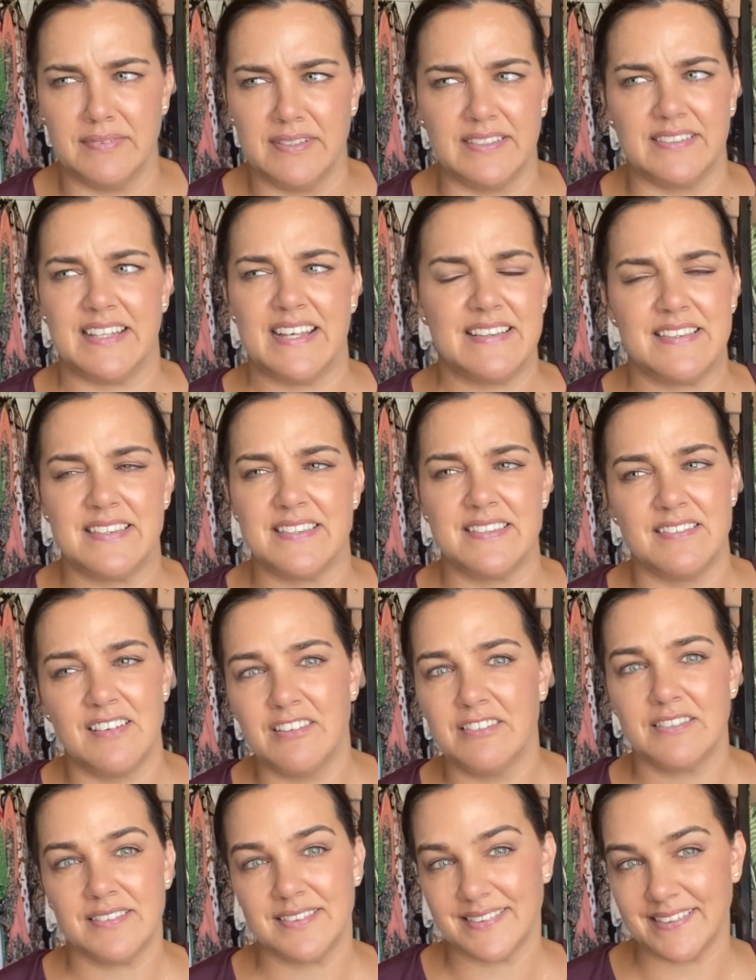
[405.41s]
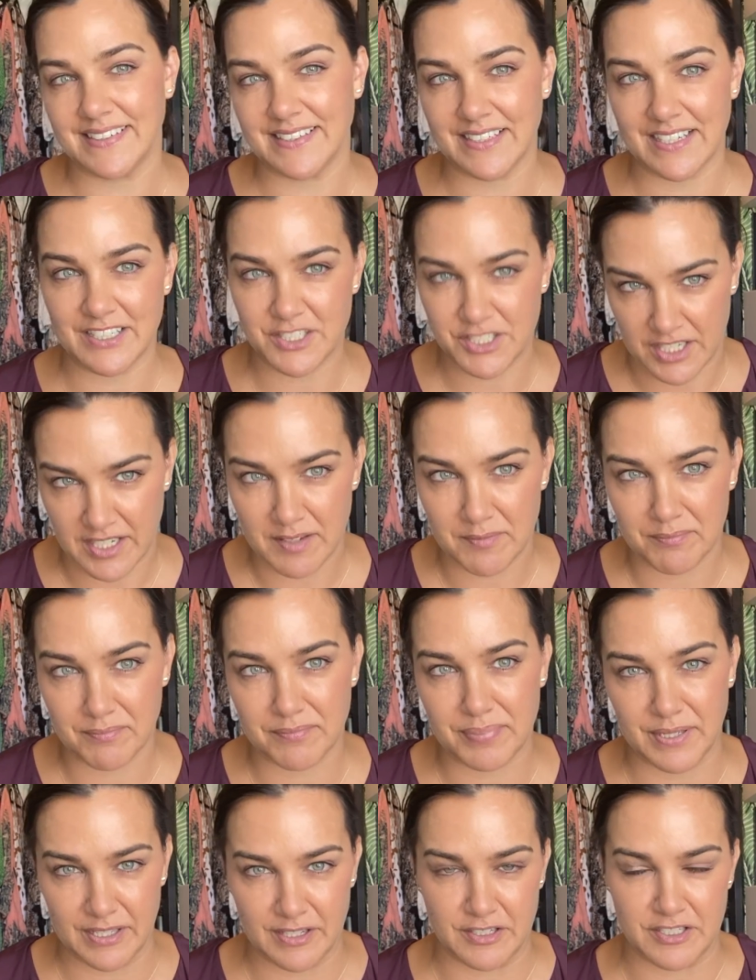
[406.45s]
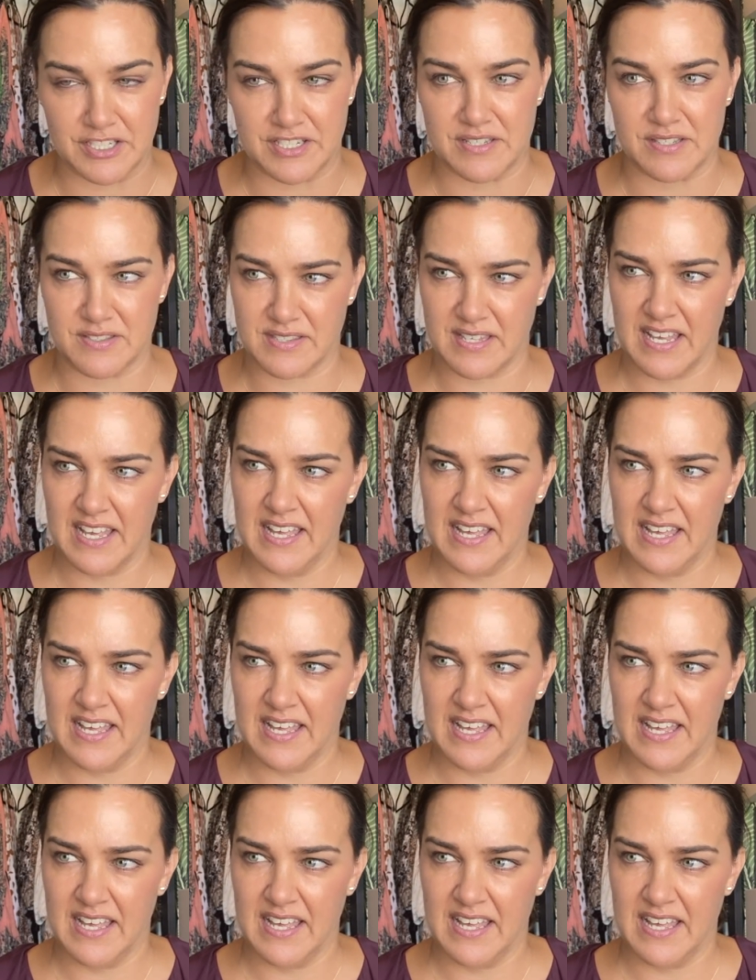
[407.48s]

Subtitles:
like that's not a cheap purchase.